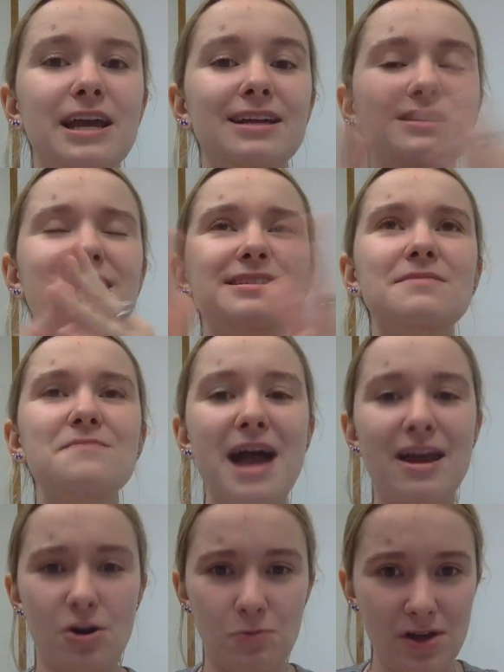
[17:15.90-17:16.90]
it doesn't
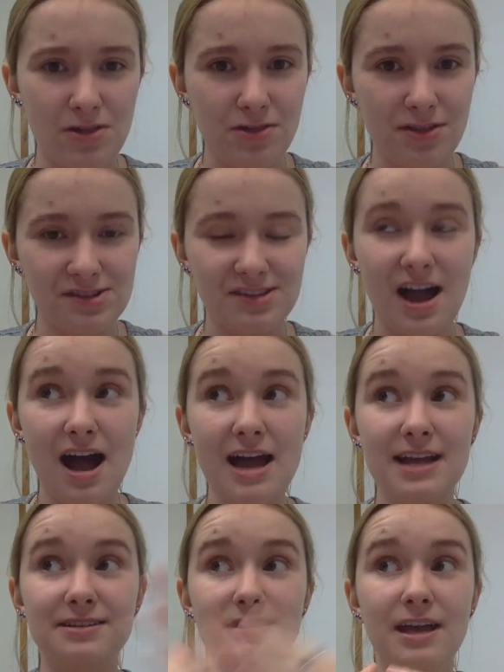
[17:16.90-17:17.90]
matter whether this guy
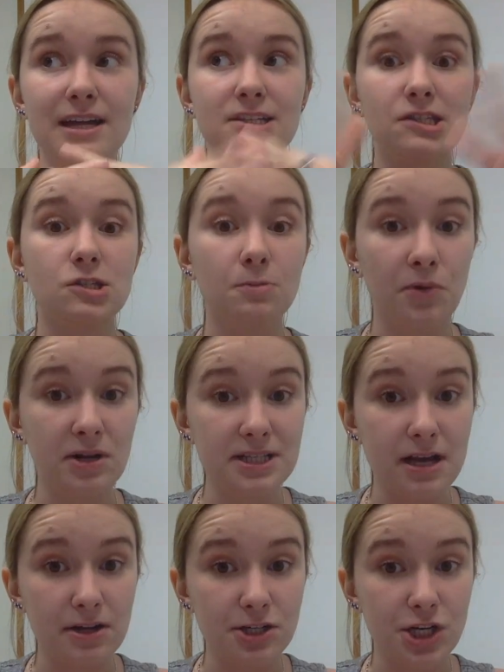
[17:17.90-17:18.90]
is like super
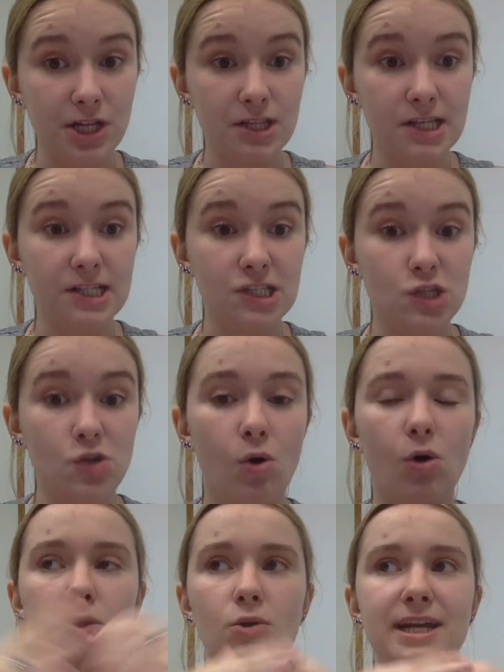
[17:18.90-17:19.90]
intelligent in
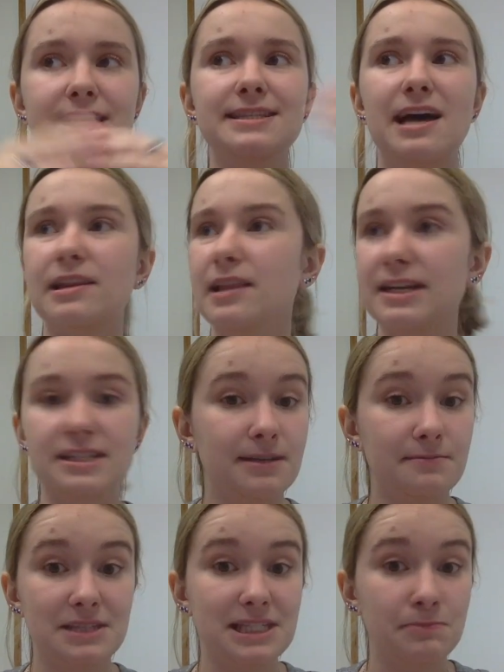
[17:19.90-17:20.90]
school or he's on like
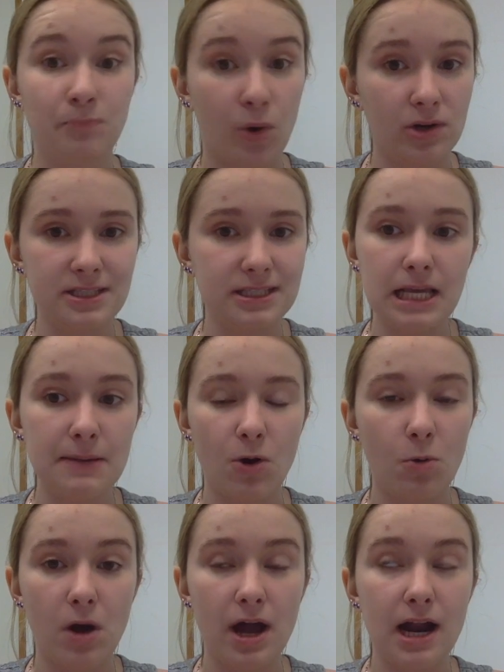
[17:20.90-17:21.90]
some sports team
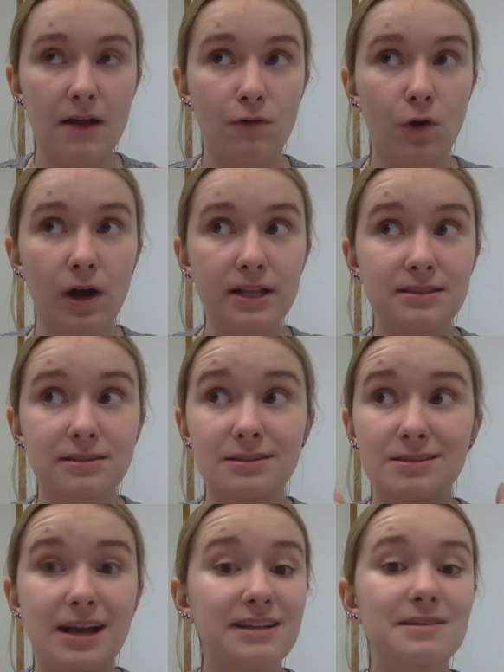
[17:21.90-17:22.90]
or whatever. It
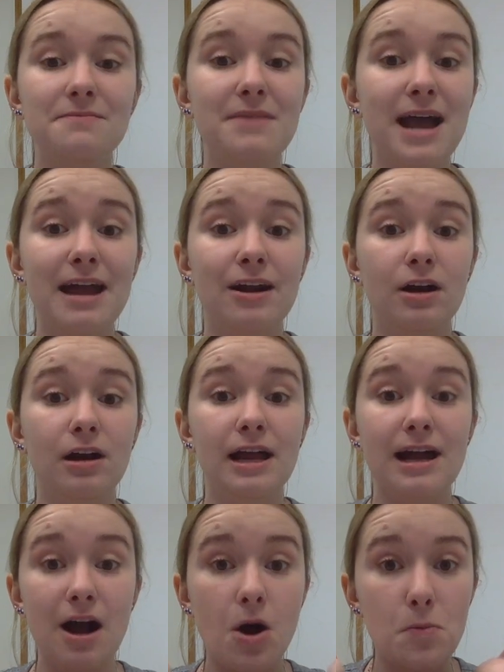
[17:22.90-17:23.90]
doesn't matter
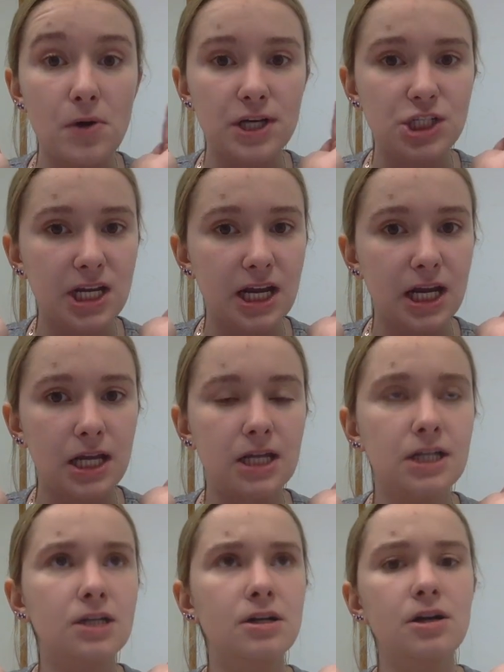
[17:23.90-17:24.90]
how much he
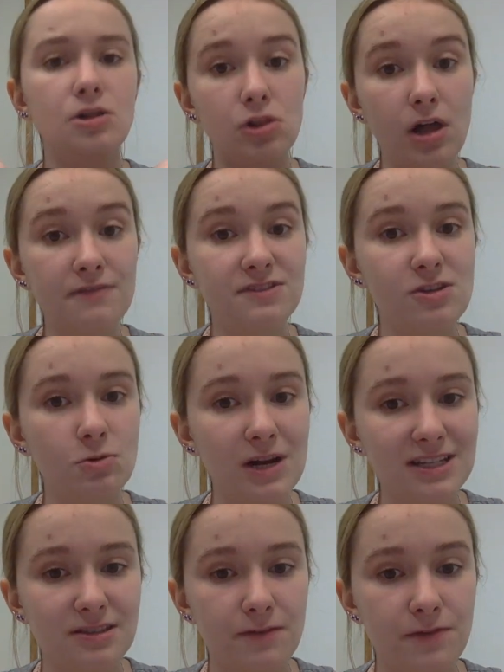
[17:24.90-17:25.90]
loves the
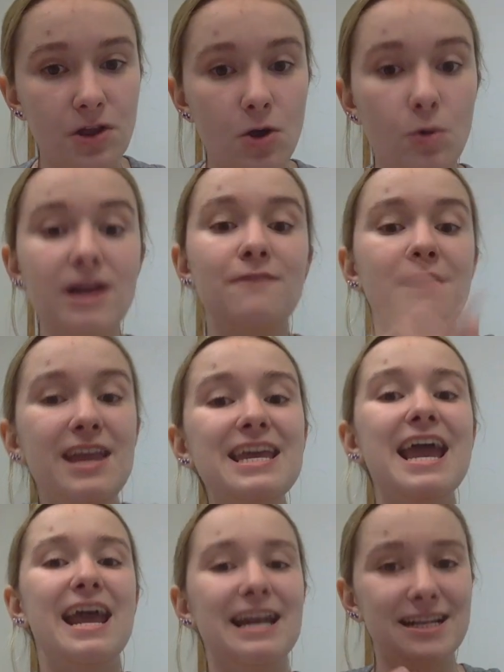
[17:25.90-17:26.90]
rest of you. If he
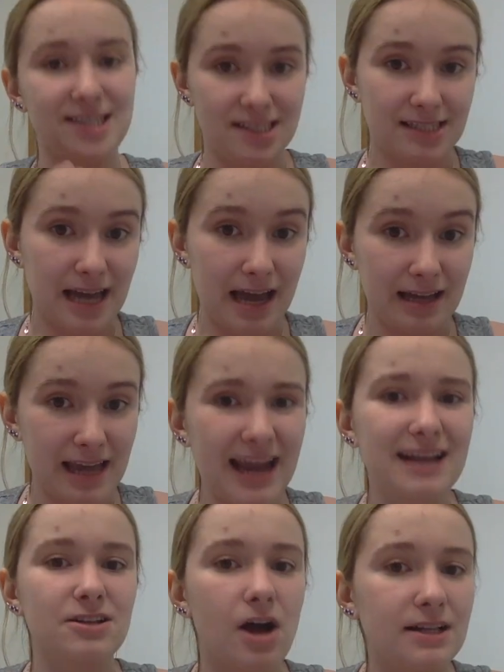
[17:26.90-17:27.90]
can't accept,
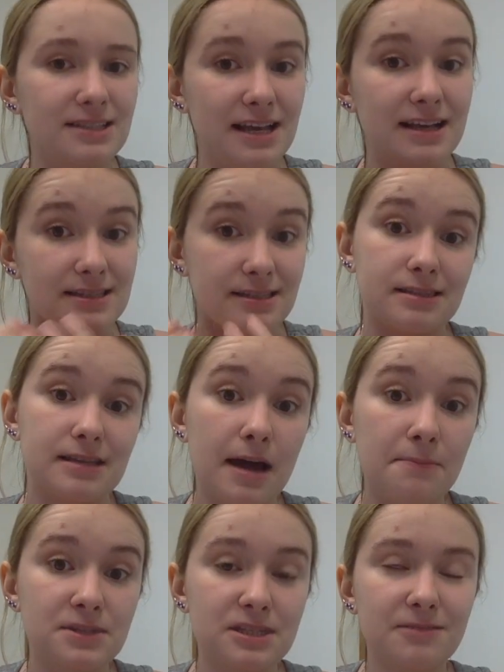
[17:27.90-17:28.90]
cannot
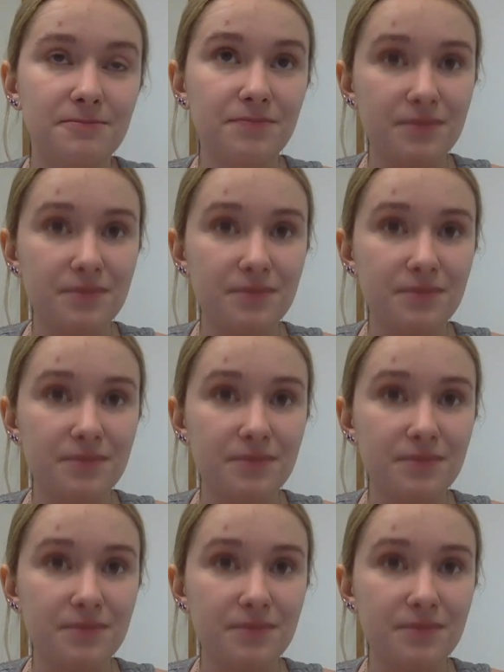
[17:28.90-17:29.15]
accept